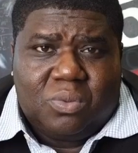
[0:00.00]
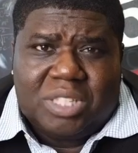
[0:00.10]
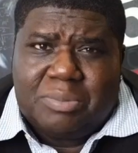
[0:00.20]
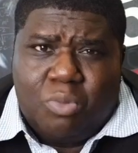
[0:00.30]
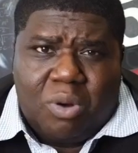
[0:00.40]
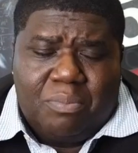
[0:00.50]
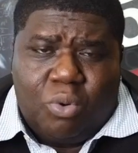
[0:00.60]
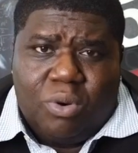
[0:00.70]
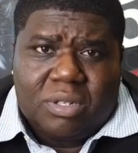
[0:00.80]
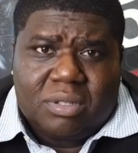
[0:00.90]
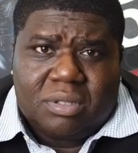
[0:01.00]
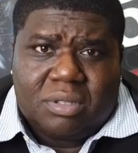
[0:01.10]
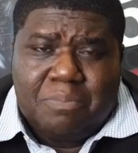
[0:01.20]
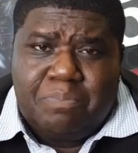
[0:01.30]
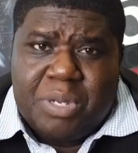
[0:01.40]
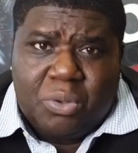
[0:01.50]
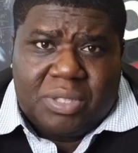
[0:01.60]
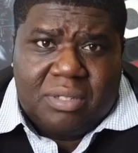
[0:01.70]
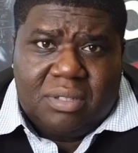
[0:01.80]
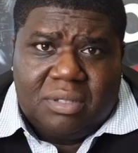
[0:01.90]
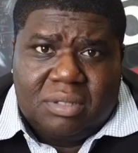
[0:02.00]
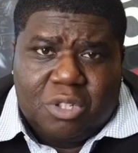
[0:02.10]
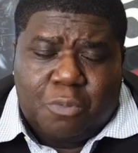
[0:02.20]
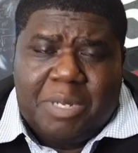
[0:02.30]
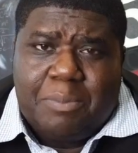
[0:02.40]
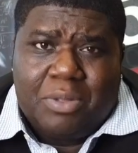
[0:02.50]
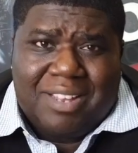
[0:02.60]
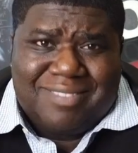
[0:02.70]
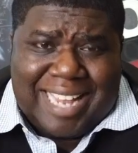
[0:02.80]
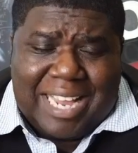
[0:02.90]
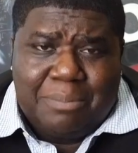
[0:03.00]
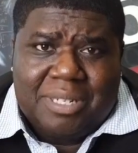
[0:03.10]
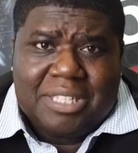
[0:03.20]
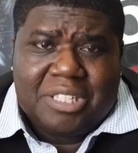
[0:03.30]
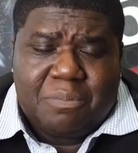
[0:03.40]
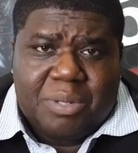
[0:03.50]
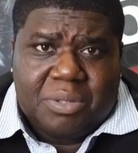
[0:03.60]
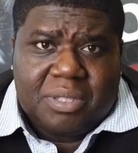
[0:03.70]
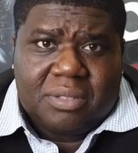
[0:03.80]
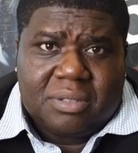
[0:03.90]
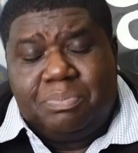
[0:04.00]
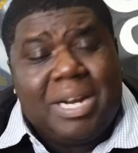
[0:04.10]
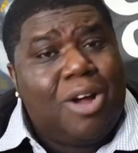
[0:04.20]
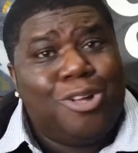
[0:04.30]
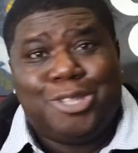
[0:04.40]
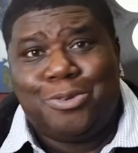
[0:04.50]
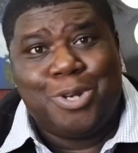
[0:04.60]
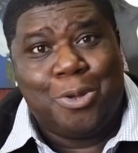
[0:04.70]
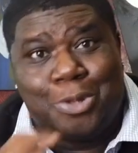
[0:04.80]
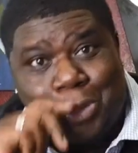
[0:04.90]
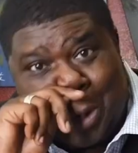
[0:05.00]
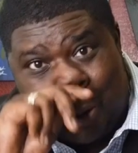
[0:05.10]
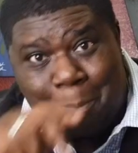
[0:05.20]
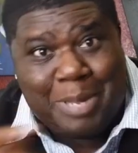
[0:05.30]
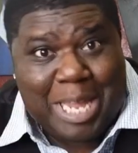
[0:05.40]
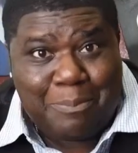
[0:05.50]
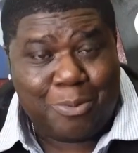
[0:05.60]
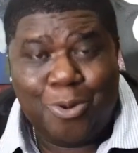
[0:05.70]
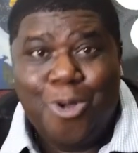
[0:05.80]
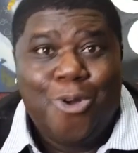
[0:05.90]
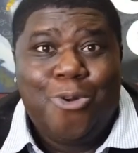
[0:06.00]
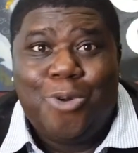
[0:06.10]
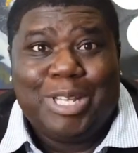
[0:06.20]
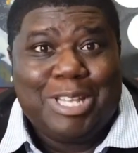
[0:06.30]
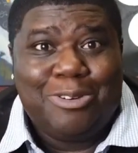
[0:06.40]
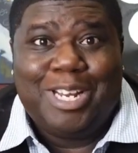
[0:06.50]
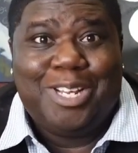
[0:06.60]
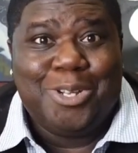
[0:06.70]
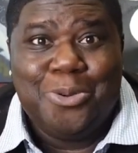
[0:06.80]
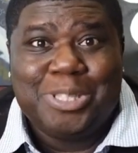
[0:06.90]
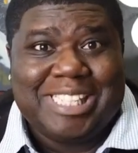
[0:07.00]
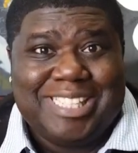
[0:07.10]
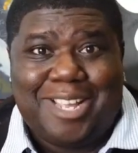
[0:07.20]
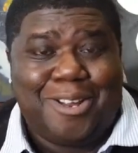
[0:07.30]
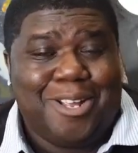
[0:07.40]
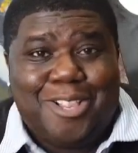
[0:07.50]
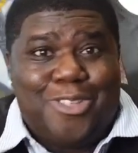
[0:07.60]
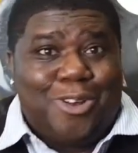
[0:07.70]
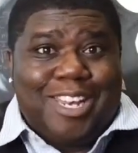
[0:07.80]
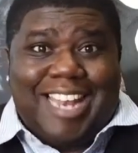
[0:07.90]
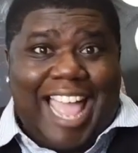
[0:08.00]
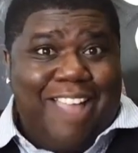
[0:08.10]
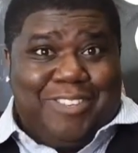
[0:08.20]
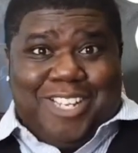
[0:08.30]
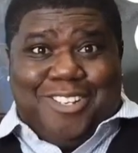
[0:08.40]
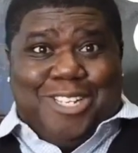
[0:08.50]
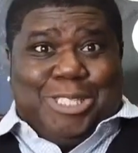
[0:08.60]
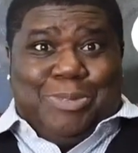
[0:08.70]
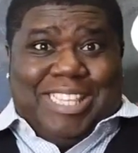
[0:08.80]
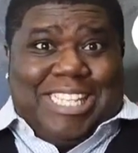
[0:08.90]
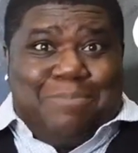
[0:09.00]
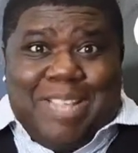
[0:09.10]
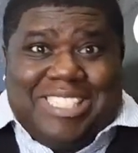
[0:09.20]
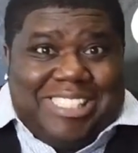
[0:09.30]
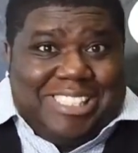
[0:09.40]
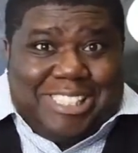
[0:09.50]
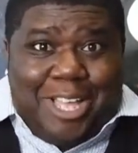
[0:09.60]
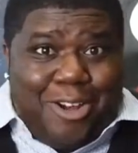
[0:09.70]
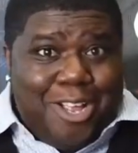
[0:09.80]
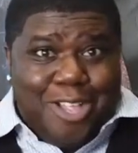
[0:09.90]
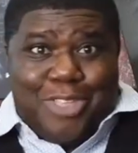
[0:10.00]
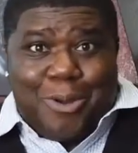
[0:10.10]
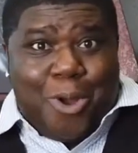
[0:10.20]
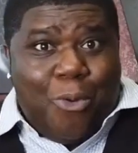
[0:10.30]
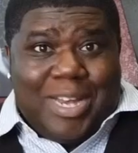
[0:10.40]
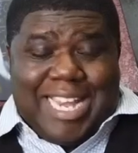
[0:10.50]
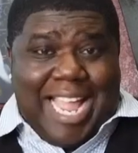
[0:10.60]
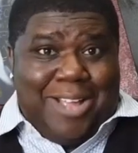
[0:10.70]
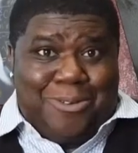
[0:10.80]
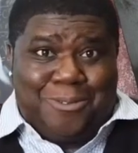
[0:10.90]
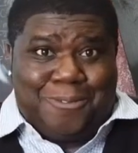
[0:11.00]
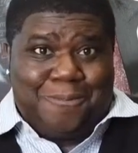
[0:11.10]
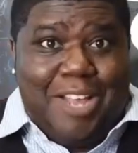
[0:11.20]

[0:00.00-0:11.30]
What's more important, the building or the people that died because of the building? But I also know that there are people who are literally losing their livelihoods with these businesses that are going down.